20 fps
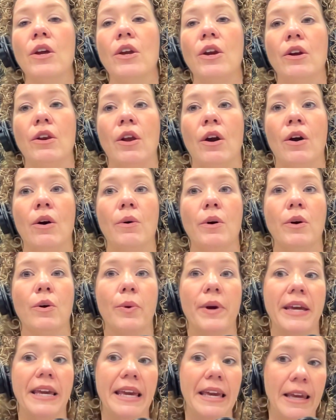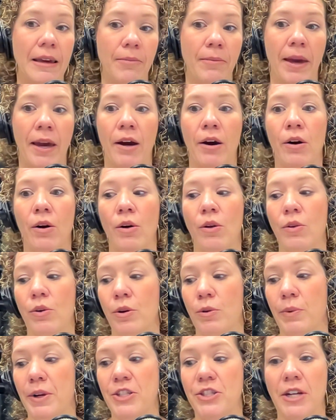A quick email
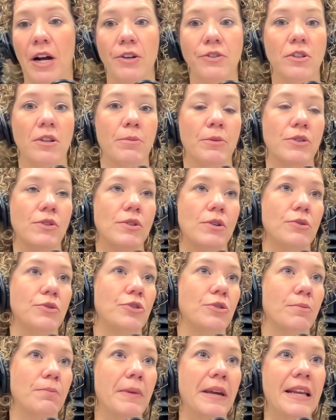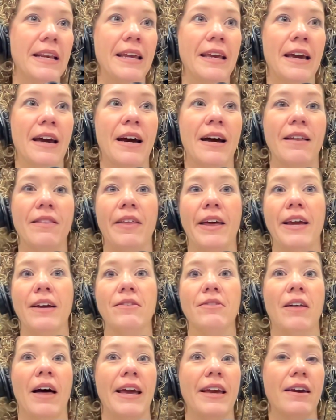or reach out to them on social media,
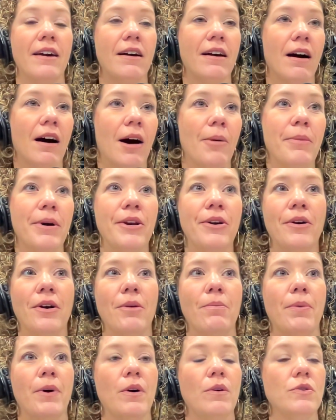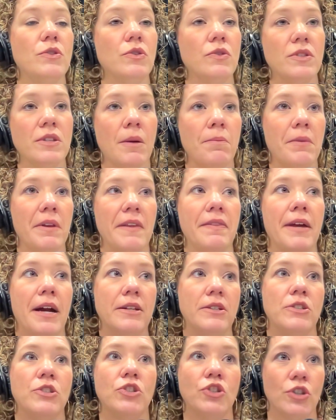like a comment or a post or something like
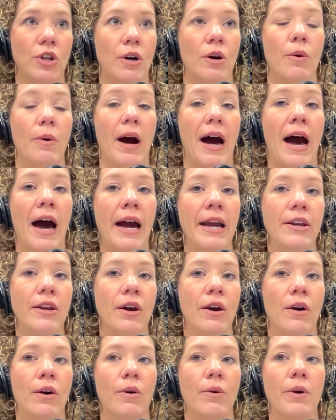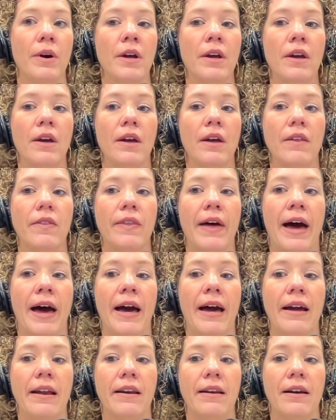that to show I know
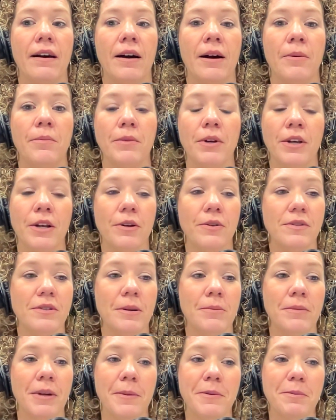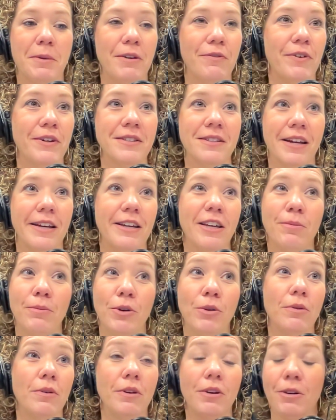that, sometimes my friends and I
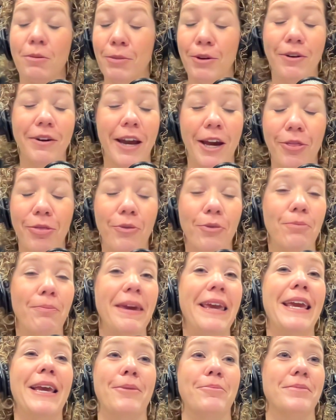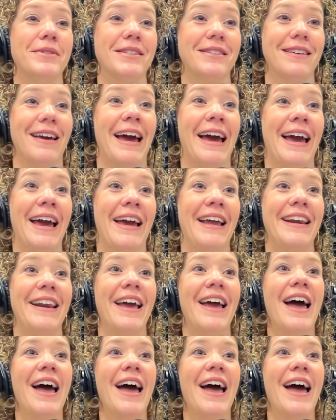communicate through memes and